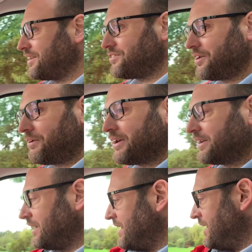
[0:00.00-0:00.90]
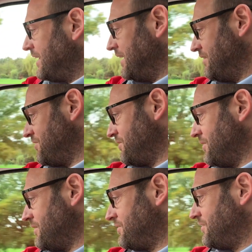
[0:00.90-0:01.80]
interior. It's
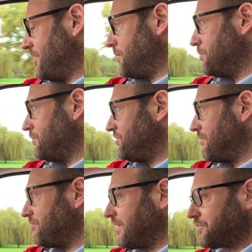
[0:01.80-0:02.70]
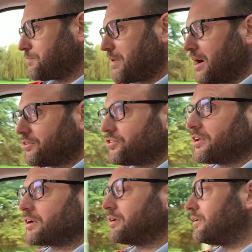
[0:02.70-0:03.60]
got 7,000 miles
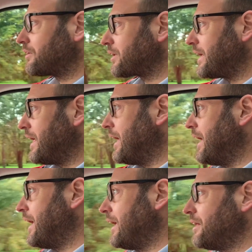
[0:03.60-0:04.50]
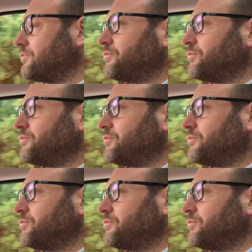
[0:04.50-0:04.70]
on the clock. It's